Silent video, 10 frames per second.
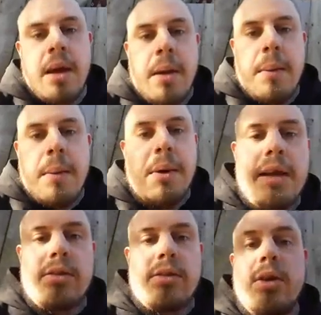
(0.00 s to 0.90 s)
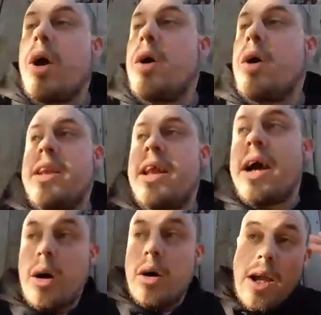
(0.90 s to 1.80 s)
But yeah, so other than
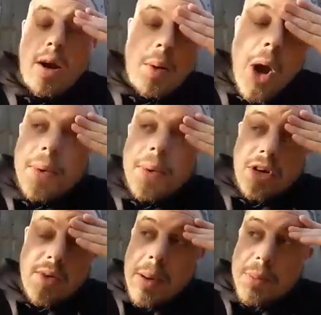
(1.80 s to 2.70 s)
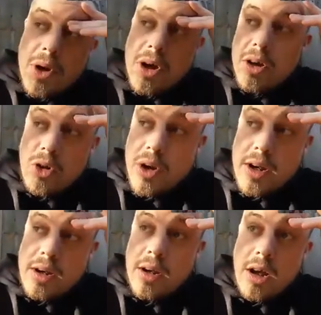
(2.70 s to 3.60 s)
that, yeah, I'm hoping to go around Burton on
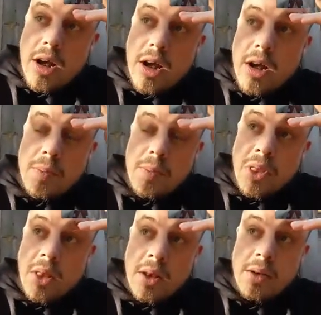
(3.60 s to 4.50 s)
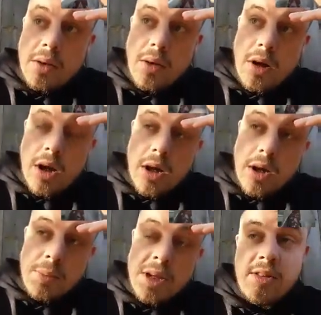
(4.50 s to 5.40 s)
Trent
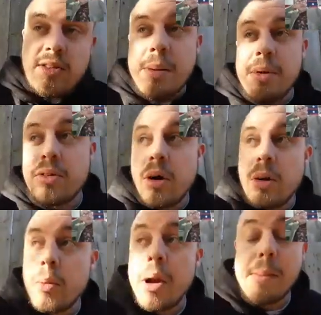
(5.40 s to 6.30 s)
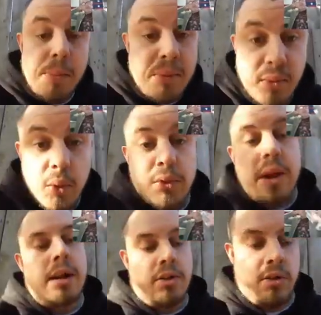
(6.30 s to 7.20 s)
in December time, or maybe before then
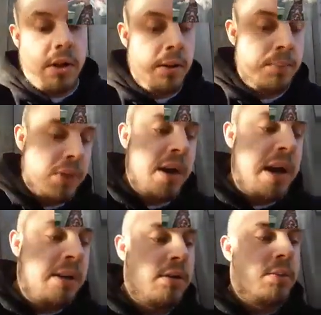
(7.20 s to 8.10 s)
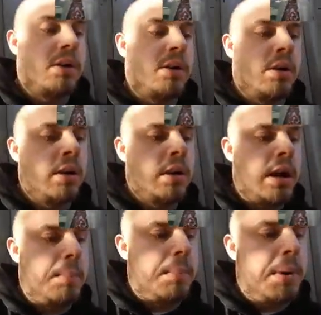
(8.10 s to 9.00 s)
actually. And I'm gonna
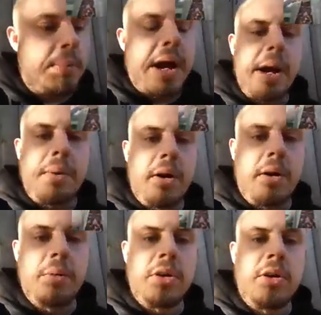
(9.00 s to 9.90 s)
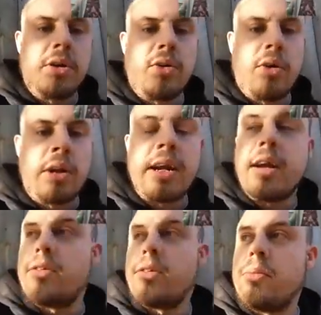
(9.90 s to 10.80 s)
get pen and paper, and I'm gonna try and get
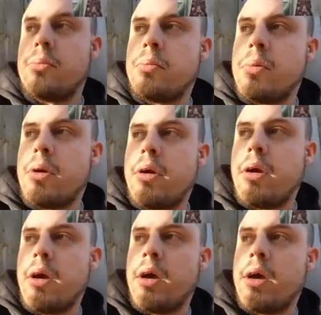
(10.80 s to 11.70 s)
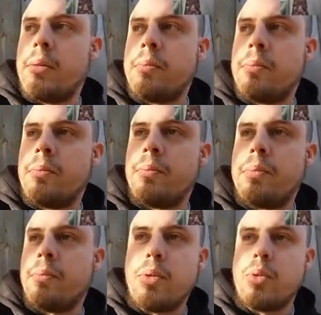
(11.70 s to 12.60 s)
some
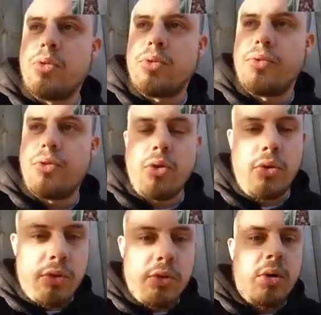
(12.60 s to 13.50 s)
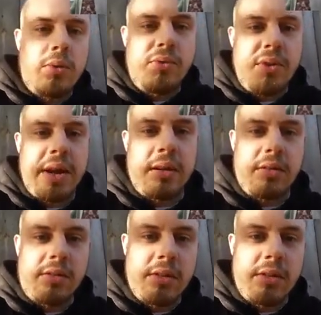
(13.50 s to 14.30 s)
people's views on things,